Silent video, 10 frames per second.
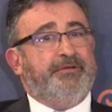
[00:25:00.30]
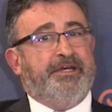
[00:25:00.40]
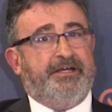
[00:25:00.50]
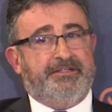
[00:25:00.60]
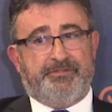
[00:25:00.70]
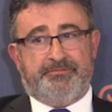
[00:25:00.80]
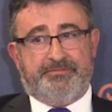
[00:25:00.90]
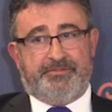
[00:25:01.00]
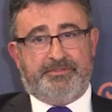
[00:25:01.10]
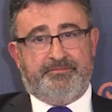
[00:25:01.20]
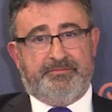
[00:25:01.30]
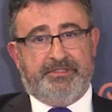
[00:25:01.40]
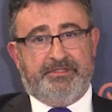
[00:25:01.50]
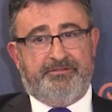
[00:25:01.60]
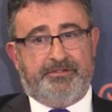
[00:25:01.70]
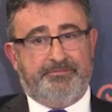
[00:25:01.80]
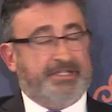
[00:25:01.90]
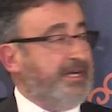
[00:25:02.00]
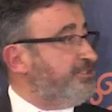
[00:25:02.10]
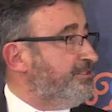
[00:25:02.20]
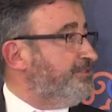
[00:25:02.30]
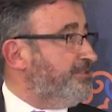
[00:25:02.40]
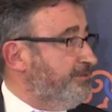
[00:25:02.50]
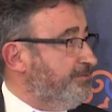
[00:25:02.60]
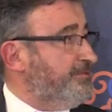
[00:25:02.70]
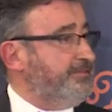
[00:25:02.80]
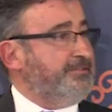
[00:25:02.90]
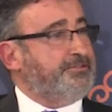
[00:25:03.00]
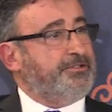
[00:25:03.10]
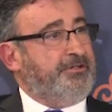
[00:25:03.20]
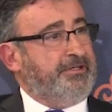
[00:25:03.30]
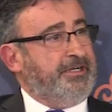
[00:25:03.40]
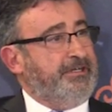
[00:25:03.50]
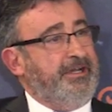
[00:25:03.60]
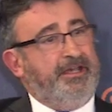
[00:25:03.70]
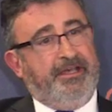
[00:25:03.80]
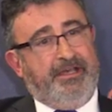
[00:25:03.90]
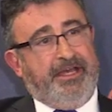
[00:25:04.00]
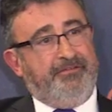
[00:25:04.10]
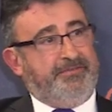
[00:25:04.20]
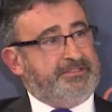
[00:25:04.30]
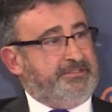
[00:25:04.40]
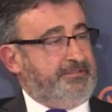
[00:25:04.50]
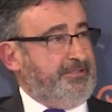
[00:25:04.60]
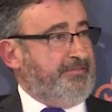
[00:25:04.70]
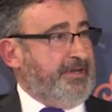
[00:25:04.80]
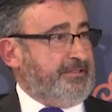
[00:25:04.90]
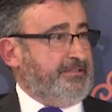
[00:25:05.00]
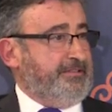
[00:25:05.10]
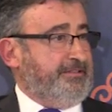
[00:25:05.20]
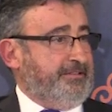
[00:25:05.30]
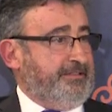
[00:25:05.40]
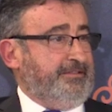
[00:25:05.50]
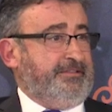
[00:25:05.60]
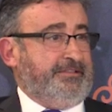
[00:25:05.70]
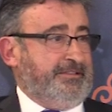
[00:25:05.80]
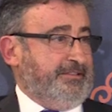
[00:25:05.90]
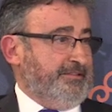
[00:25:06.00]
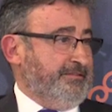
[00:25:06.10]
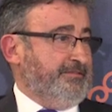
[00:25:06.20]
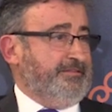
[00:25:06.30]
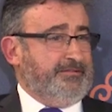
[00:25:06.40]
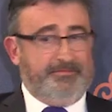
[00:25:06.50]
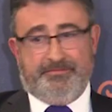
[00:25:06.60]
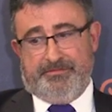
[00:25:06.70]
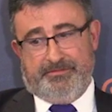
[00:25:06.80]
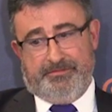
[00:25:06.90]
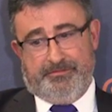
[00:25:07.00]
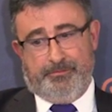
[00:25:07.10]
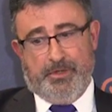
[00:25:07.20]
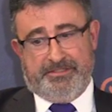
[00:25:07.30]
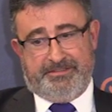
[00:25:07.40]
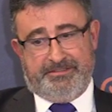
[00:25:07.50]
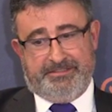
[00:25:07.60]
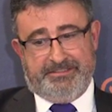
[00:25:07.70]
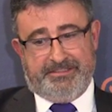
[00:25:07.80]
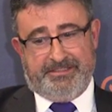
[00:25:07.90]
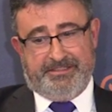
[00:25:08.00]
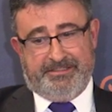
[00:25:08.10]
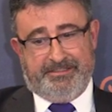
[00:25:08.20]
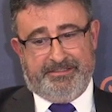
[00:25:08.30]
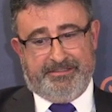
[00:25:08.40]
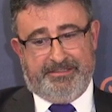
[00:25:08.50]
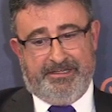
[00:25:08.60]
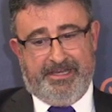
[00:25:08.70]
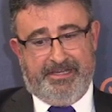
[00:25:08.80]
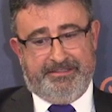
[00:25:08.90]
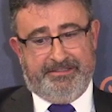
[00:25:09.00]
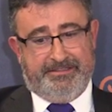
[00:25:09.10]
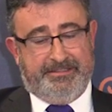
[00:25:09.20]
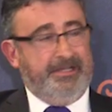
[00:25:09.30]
we heard from the Russians it's a strong emphasis on the fact that the Western led